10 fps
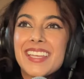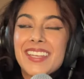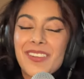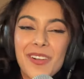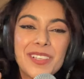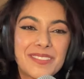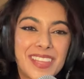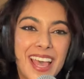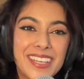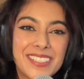and all of
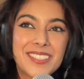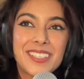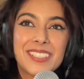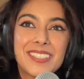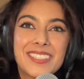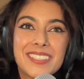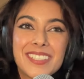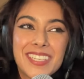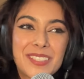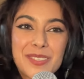that is just,
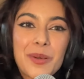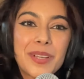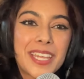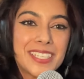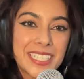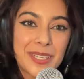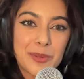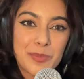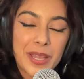it's so Indian.